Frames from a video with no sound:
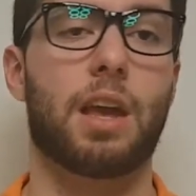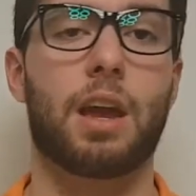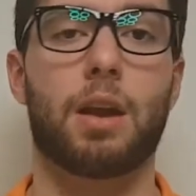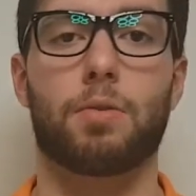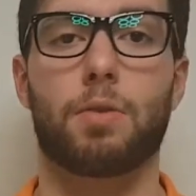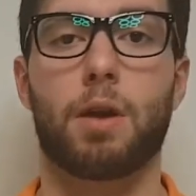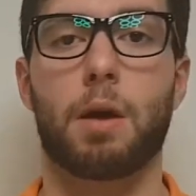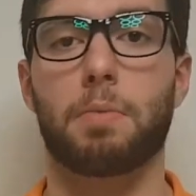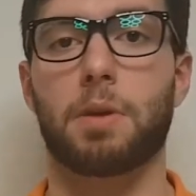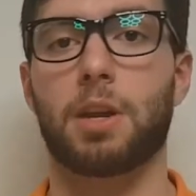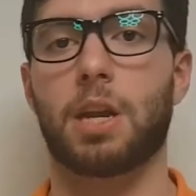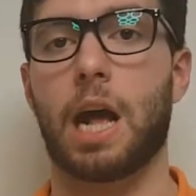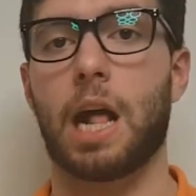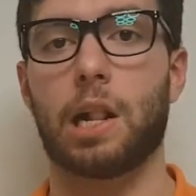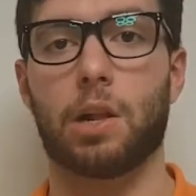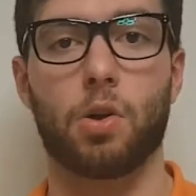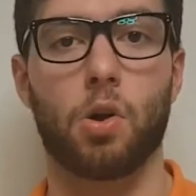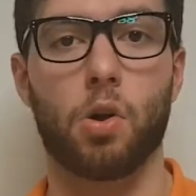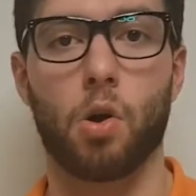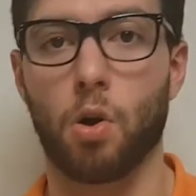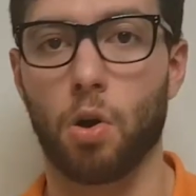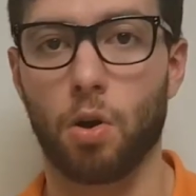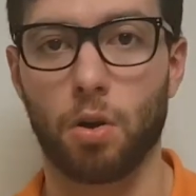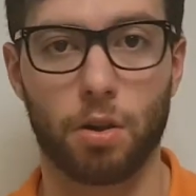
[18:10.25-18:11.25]
a rubbing
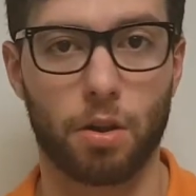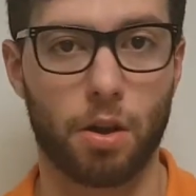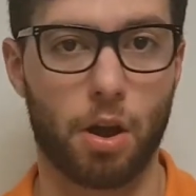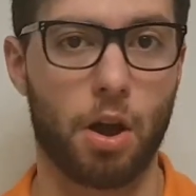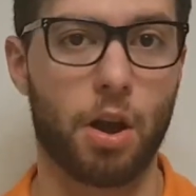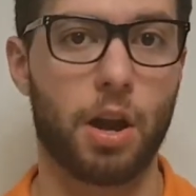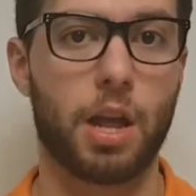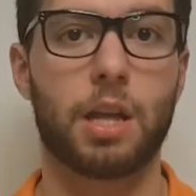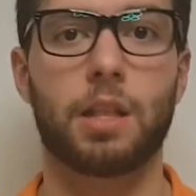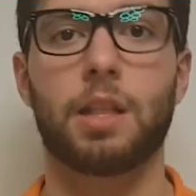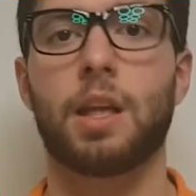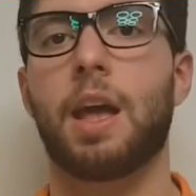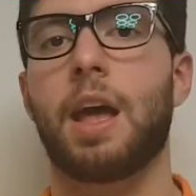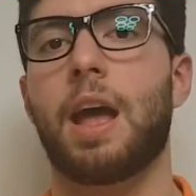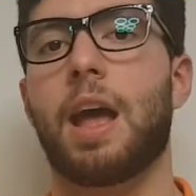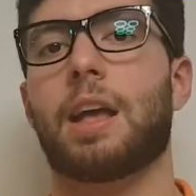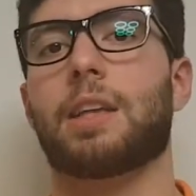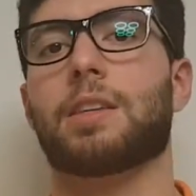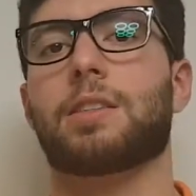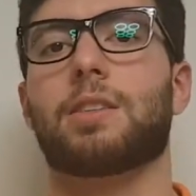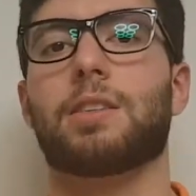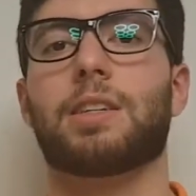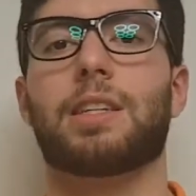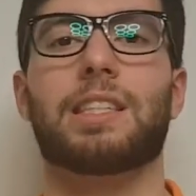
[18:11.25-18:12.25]
alcohol on it,
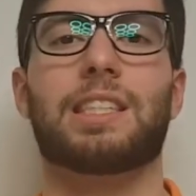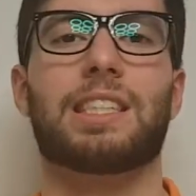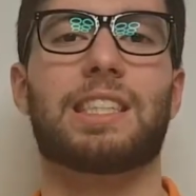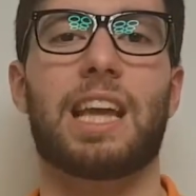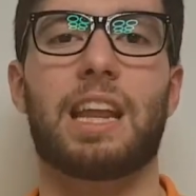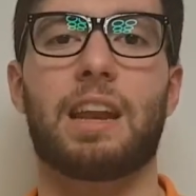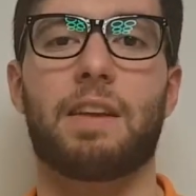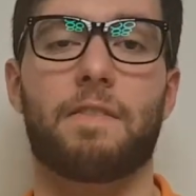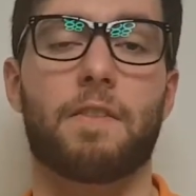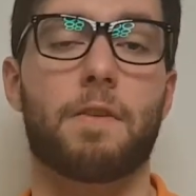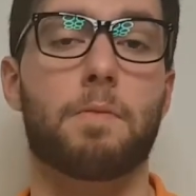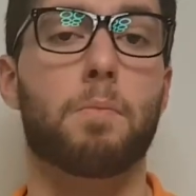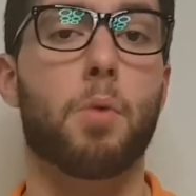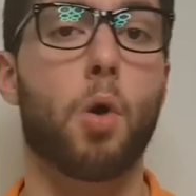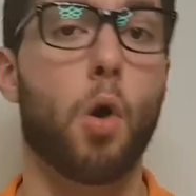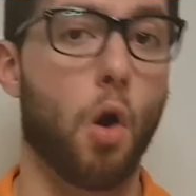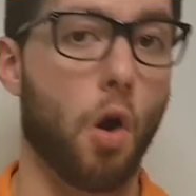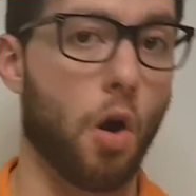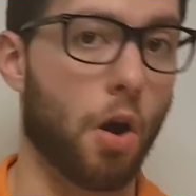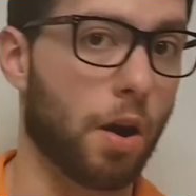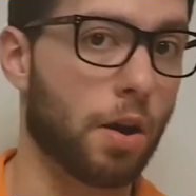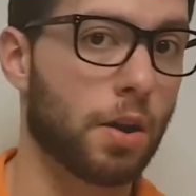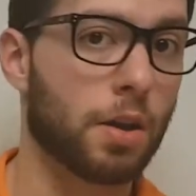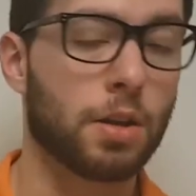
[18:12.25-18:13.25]
it's gonna stain even
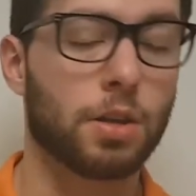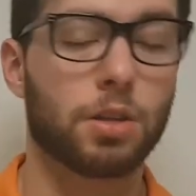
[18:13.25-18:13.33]
more.